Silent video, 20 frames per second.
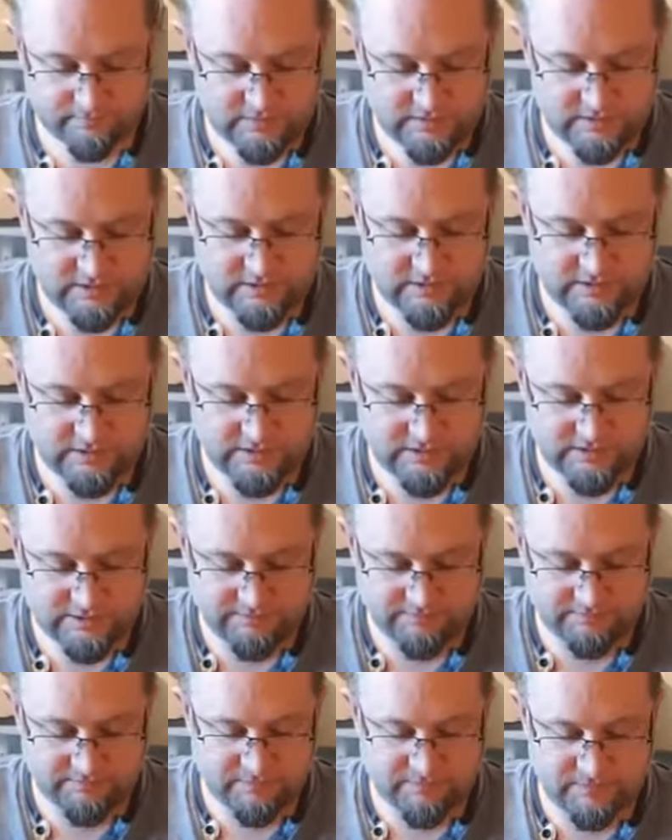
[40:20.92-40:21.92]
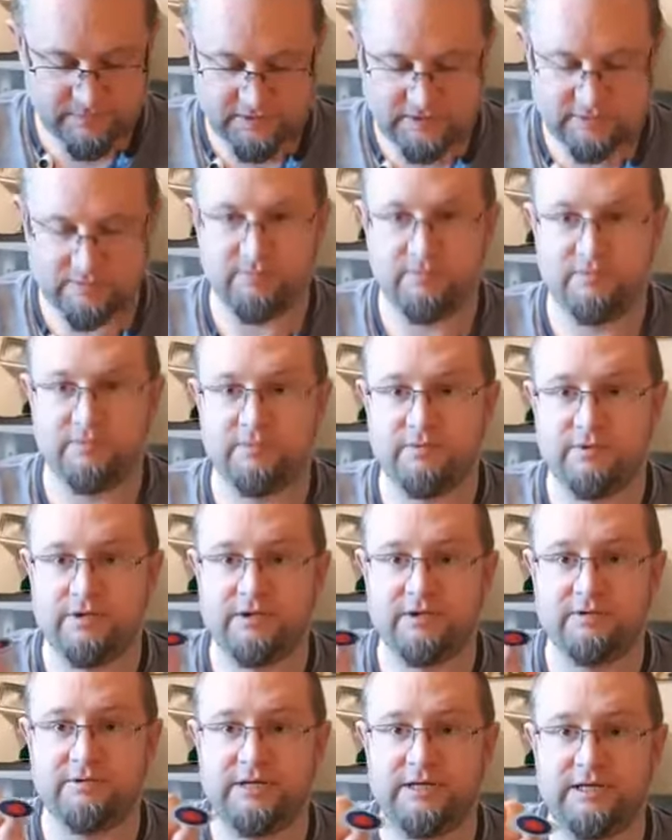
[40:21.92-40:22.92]

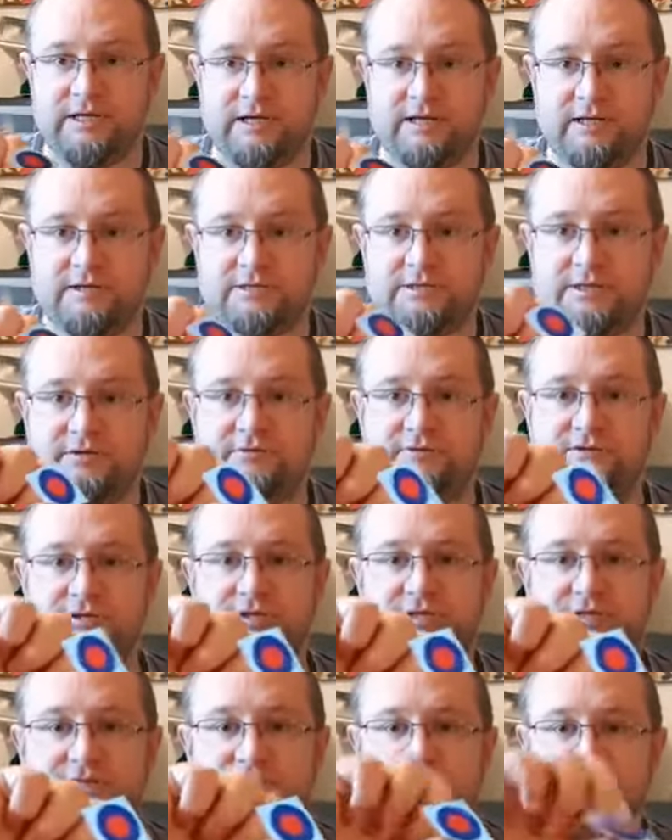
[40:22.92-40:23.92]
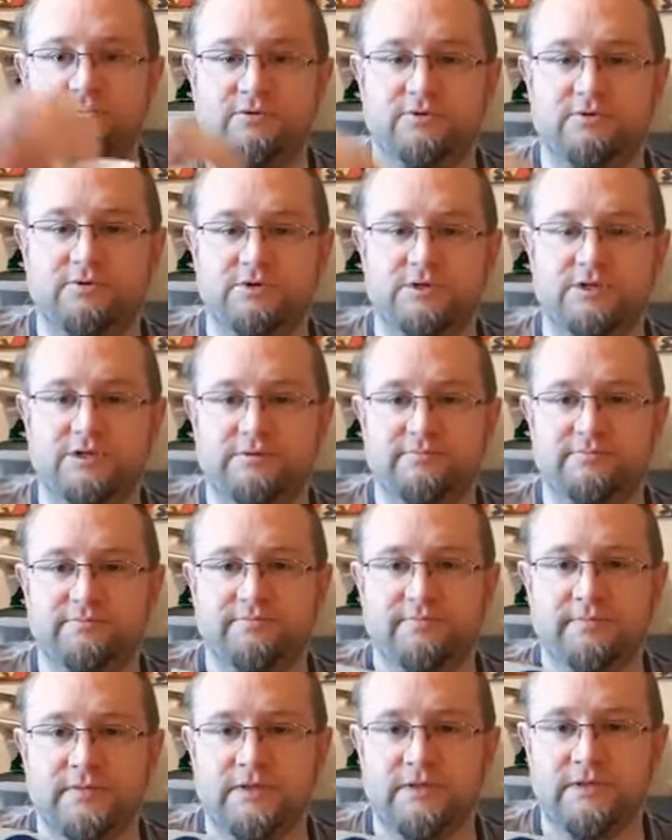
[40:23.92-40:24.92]
the decal itself. So that's that one cut out.
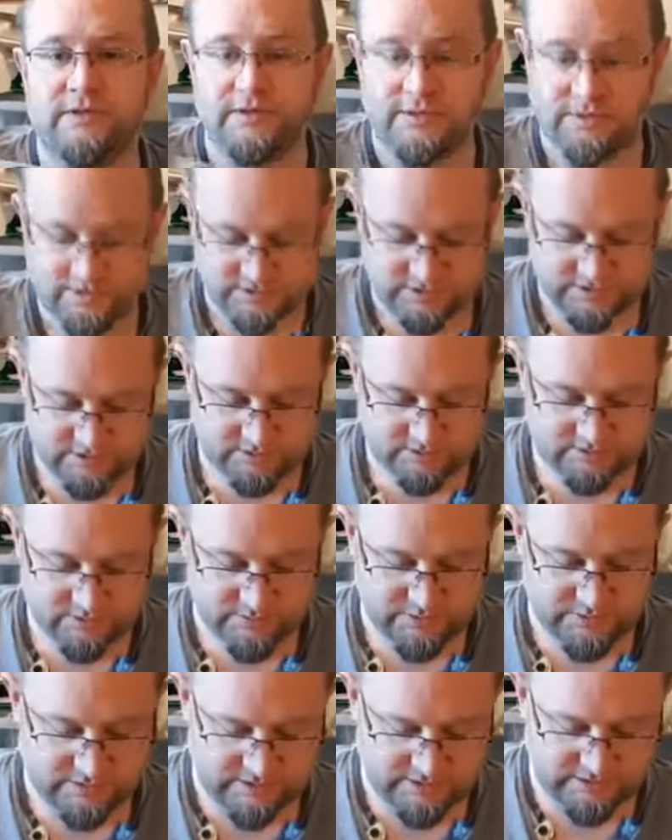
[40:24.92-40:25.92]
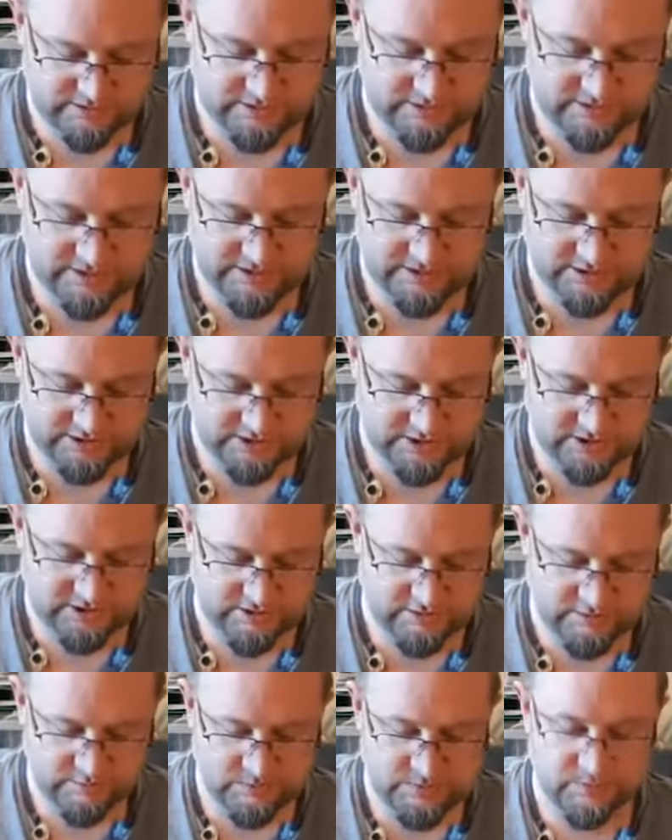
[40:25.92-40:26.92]
So I'm going to put that one in there. So
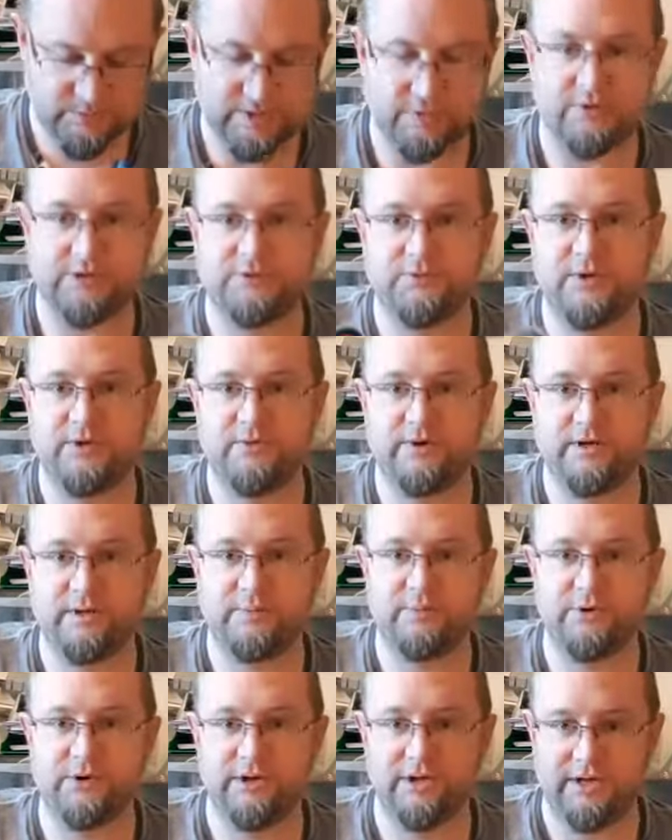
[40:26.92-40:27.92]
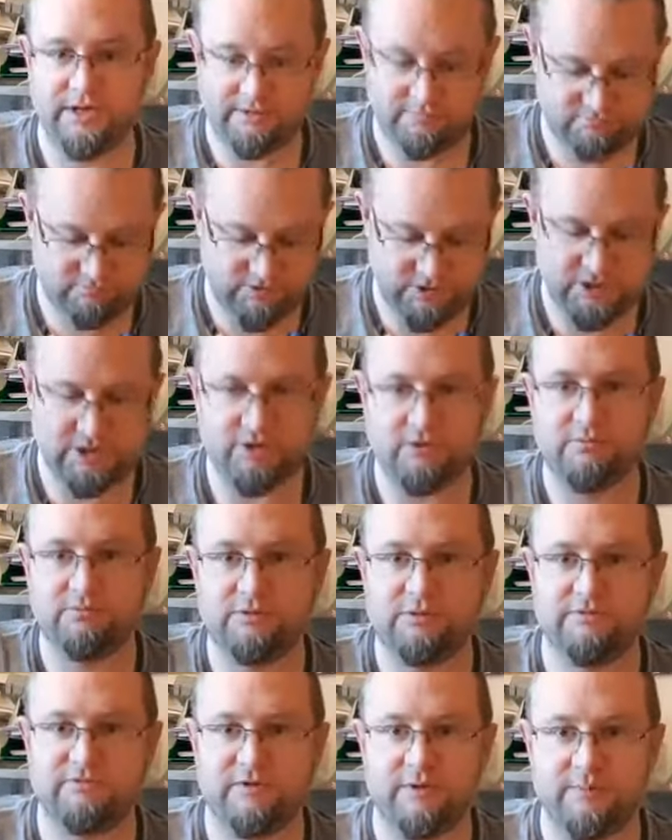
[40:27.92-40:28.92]
it doesn't matter which way around you put it in. You
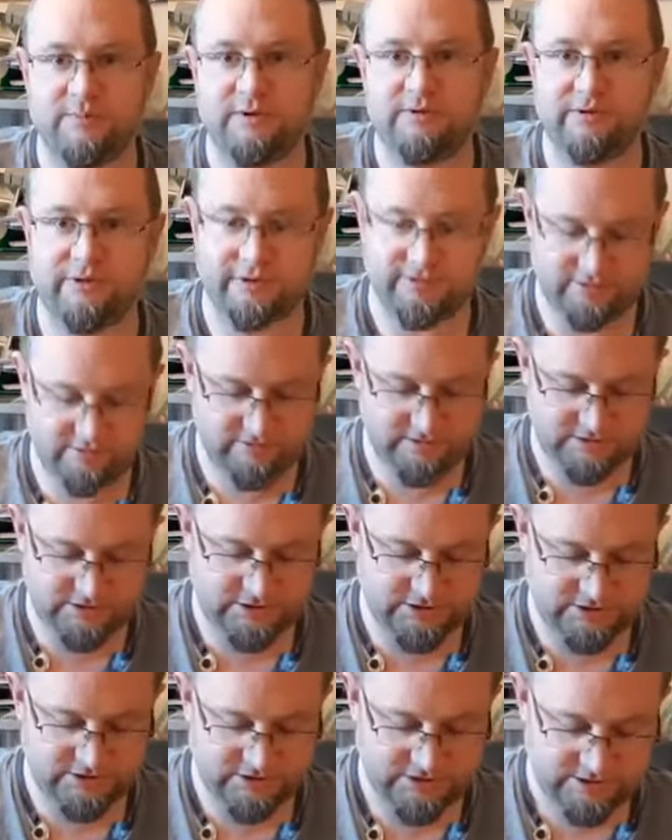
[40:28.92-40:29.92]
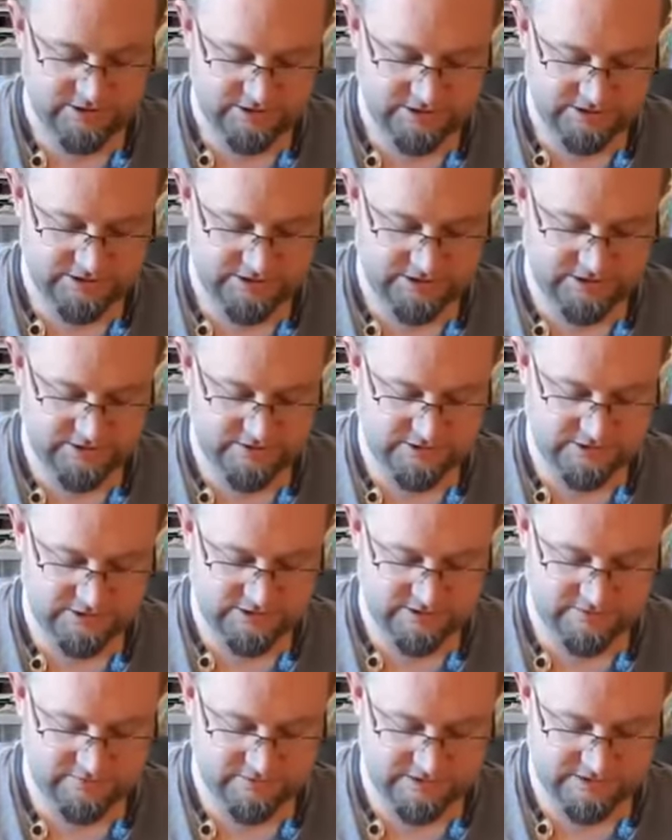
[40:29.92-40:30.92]
flip it around, and as you do it, so
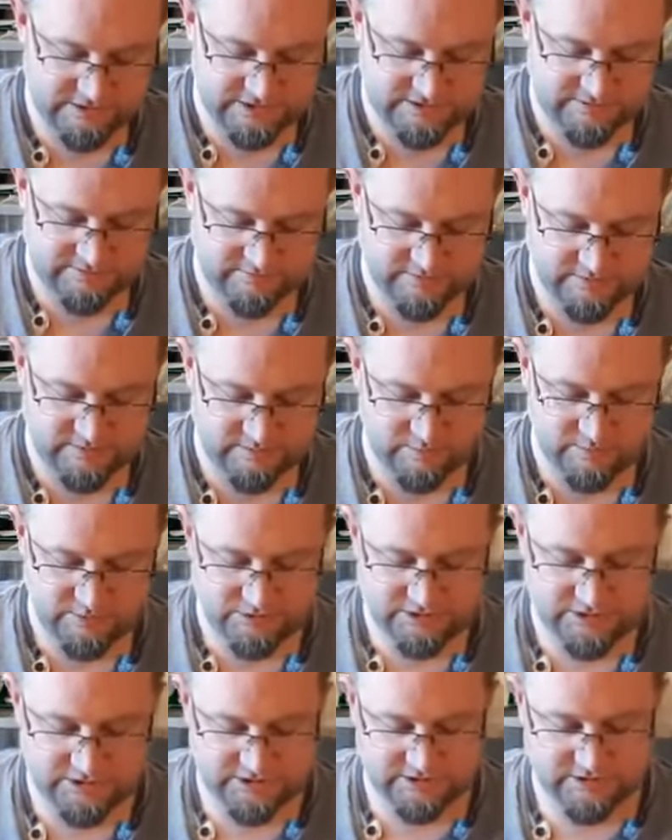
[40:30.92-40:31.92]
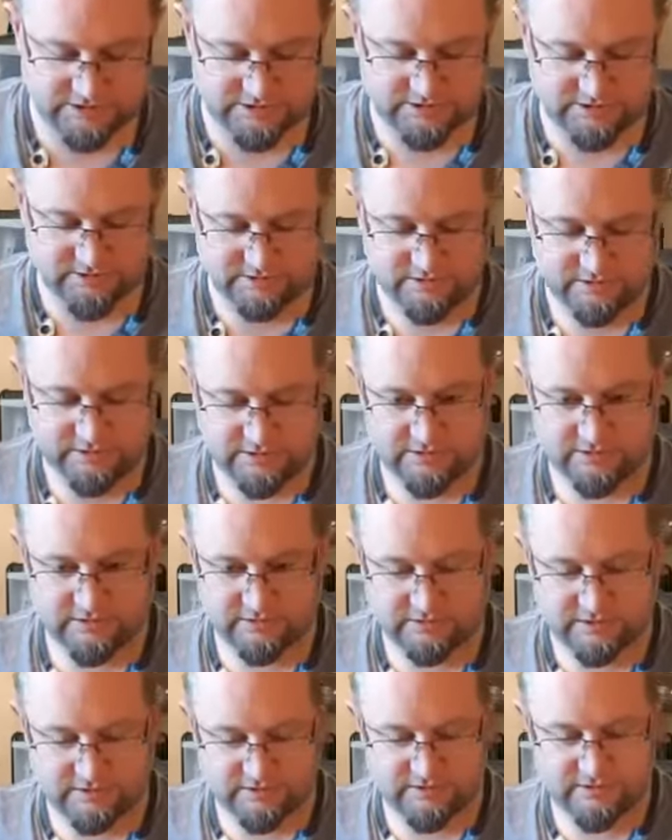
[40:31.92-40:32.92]
you give it a tap and then push it into
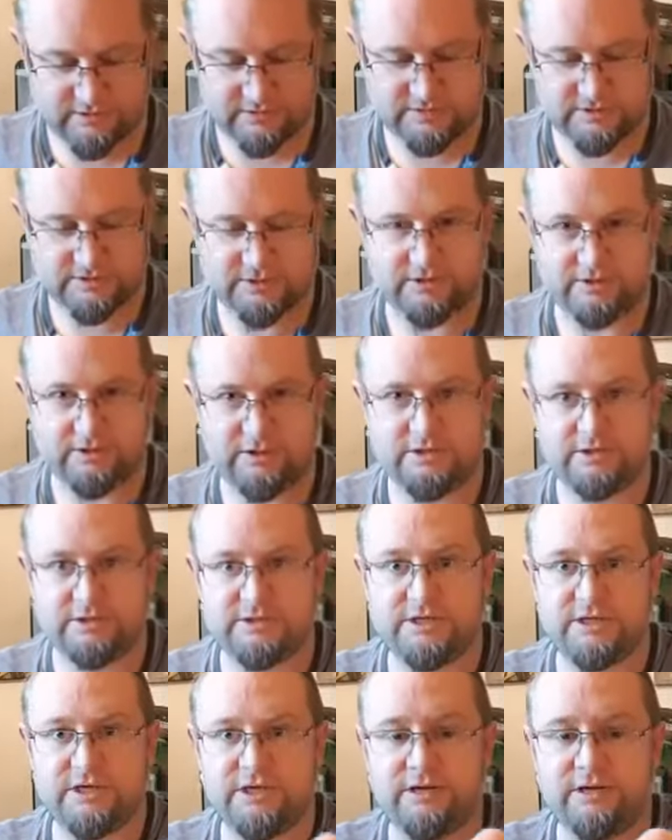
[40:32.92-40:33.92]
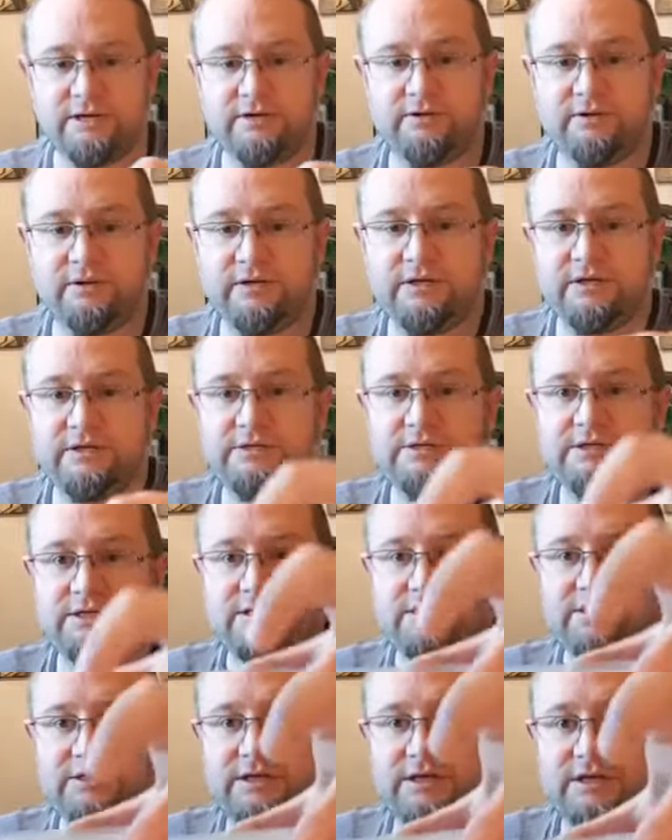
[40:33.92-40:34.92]
the liquid. So you can see now. So you
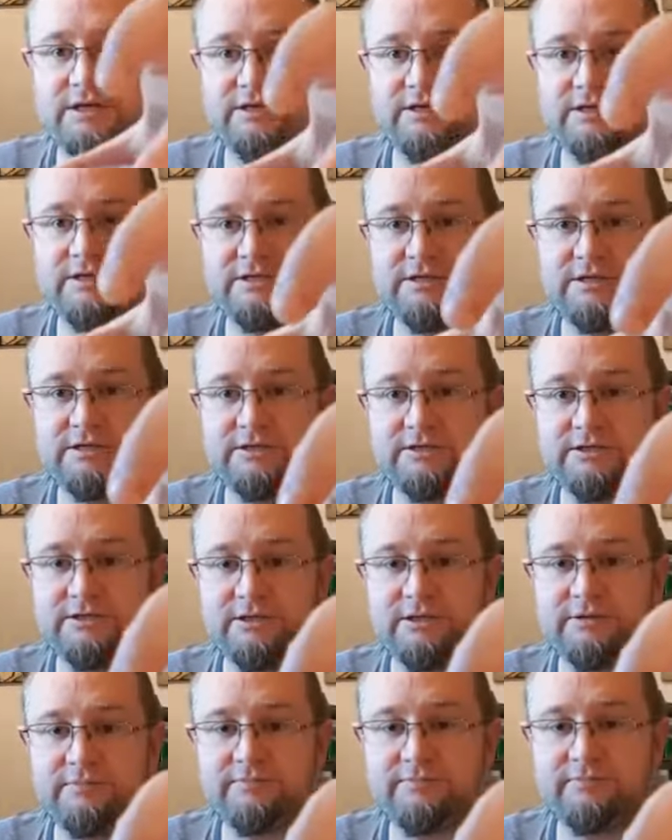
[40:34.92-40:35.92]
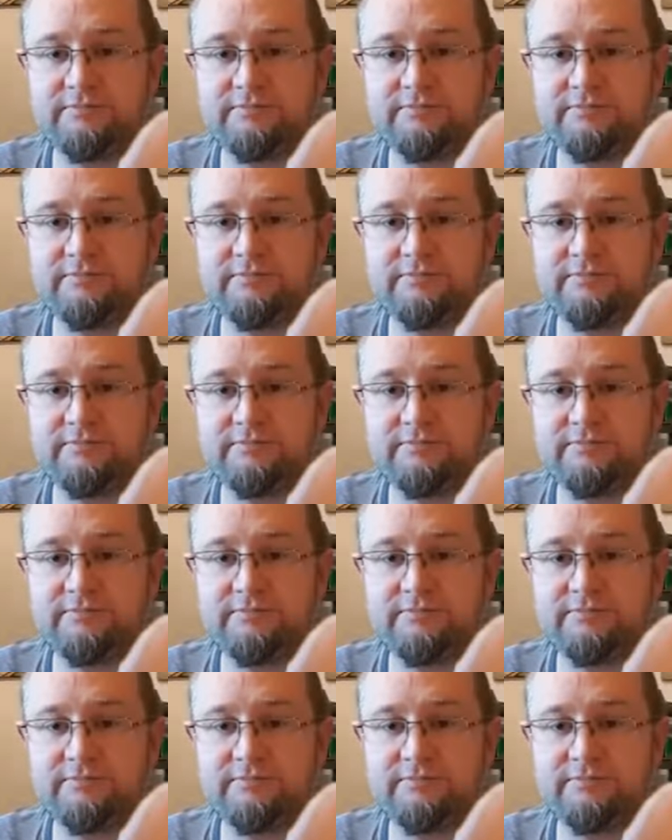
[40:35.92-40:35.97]
can see that it's actually